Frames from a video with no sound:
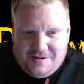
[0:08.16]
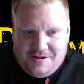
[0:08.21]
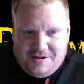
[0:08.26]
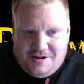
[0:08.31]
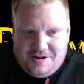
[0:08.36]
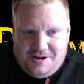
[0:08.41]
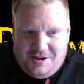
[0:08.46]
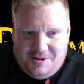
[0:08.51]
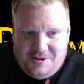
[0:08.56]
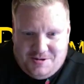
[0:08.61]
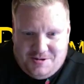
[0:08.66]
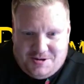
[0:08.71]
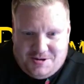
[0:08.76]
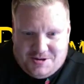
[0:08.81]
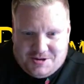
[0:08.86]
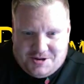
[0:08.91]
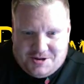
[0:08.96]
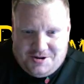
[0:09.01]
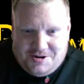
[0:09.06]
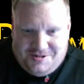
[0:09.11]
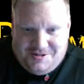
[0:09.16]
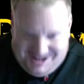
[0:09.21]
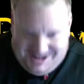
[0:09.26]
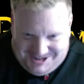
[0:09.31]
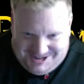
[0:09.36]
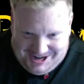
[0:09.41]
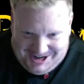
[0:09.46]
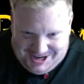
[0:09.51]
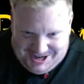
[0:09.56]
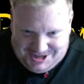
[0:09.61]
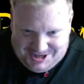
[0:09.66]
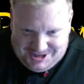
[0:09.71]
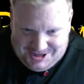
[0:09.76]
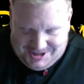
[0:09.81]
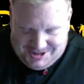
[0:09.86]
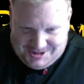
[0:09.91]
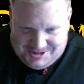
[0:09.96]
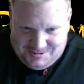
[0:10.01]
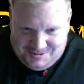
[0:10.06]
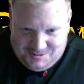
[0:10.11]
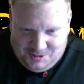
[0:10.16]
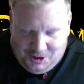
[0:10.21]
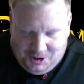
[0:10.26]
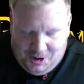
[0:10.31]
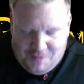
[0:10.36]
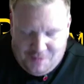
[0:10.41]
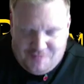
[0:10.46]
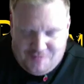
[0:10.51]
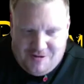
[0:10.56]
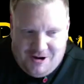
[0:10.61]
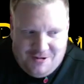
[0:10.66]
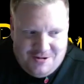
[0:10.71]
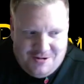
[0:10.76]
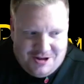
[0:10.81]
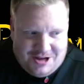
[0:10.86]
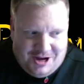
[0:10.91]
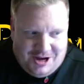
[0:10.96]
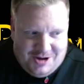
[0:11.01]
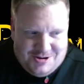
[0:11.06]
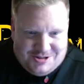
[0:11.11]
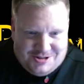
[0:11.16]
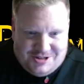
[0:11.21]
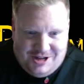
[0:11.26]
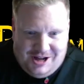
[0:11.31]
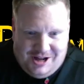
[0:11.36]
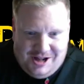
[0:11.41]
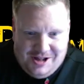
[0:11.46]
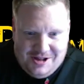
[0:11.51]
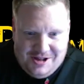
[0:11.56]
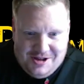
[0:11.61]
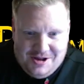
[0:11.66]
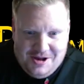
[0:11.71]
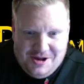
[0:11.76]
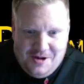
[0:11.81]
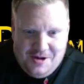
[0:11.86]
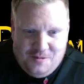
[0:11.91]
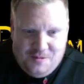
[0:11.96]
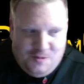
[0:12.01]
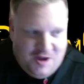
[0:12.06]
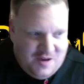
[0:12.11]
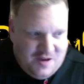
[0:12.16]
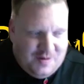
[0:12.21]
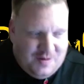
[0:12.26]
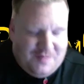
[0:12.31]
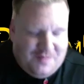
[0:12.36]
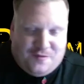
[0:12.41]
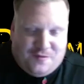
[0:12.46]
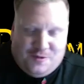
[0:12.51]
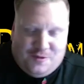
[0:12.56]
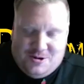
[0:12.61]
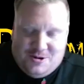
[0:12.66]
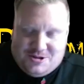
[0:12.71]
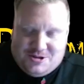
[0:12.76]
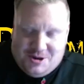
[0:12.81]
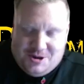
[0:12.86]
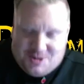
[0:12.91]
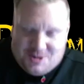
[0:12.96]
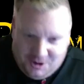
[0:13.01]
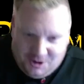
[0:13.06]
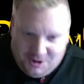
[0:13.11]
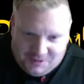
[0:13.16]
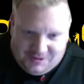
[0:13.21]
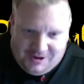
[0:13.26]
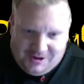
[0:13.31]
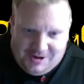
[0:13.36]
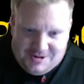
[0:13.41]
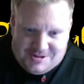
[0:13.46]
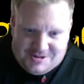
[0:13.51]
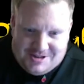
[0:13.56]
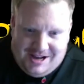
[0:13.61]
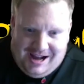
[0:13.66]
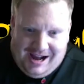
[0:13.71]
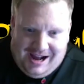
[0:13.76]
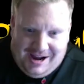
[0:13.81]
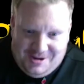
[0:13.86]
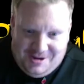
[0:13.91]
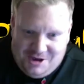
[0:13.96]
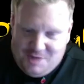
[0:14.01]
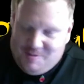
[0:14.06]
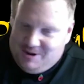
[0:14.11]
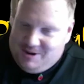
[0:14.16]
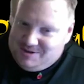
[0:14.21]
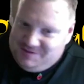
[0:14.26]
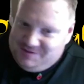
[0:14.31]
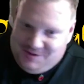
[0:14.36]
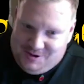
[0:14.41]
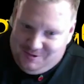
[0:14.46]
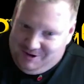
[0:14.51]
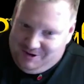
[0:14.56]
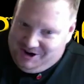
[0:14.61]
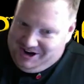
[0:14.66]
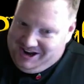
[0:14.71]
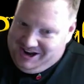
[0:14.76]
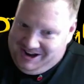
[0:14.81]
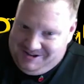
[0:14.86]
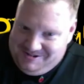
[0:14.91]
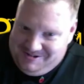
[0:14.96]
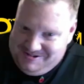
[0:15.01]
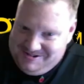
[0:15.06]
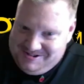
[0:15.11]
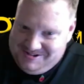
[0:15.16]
huge congratulations. What a roller coaster we've been through. So God knows how you must feel right now.